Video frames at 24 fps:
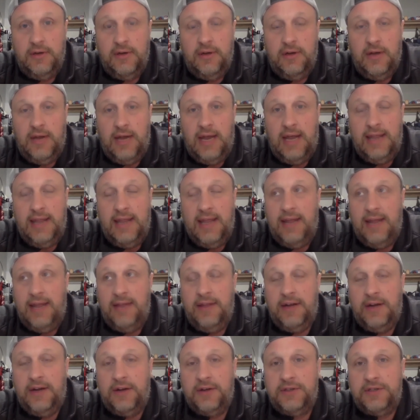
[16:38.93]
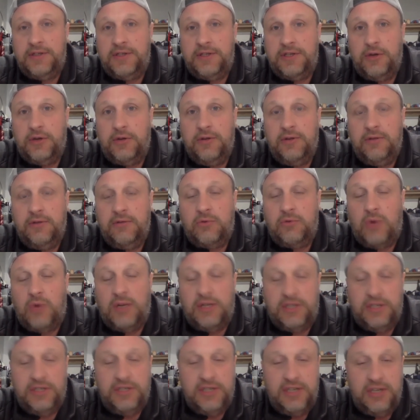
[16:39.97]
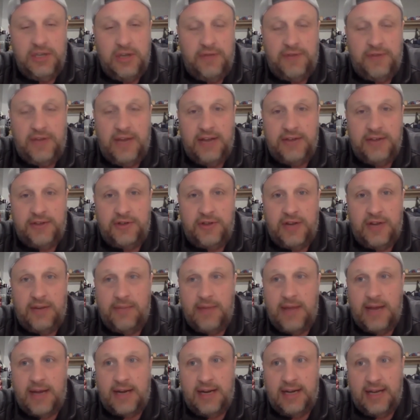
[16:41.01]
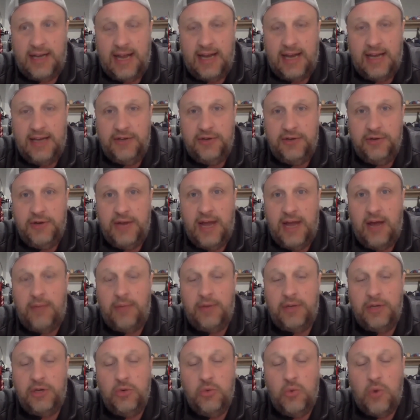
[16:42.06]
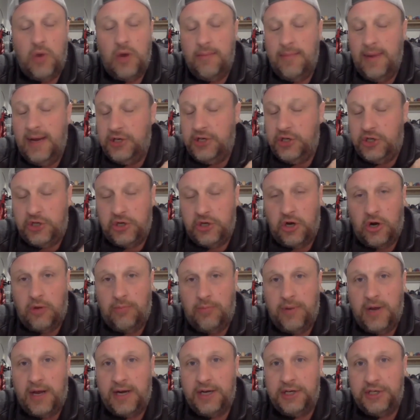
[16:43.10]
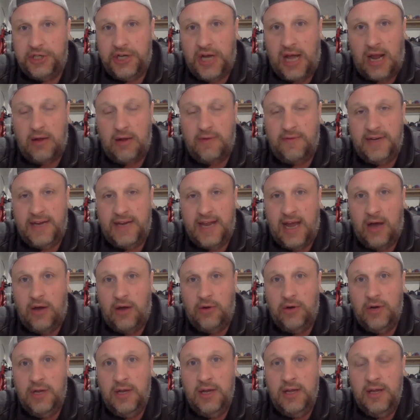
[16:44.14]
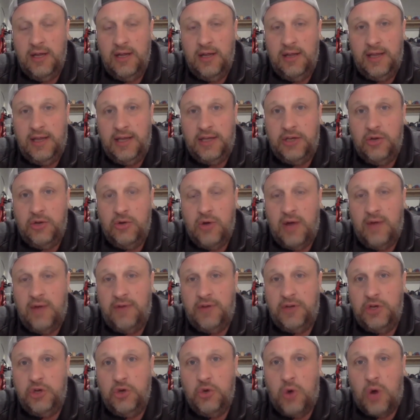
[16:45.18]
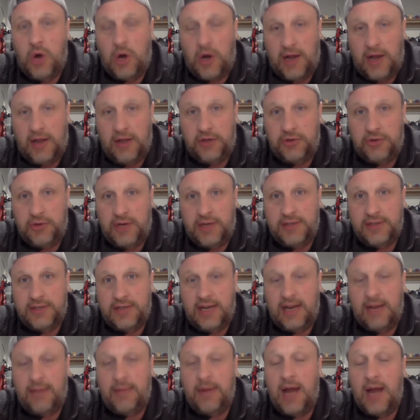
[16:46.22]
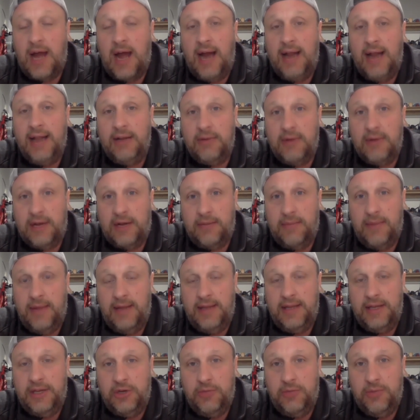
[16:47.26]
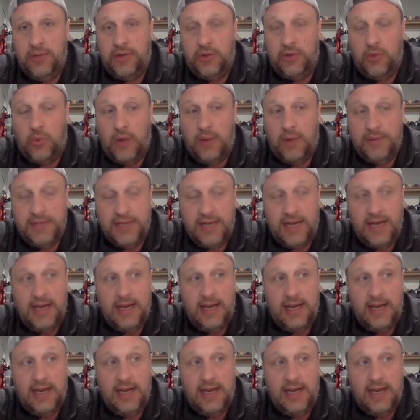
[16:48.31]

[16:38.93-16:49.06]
And then there's certain questions that you have to answer that I'm not going to get into now. But you want to make sure, beyond a shadow of a doubt, that you have a URL address. And I'm going to highly recommend that you build a website.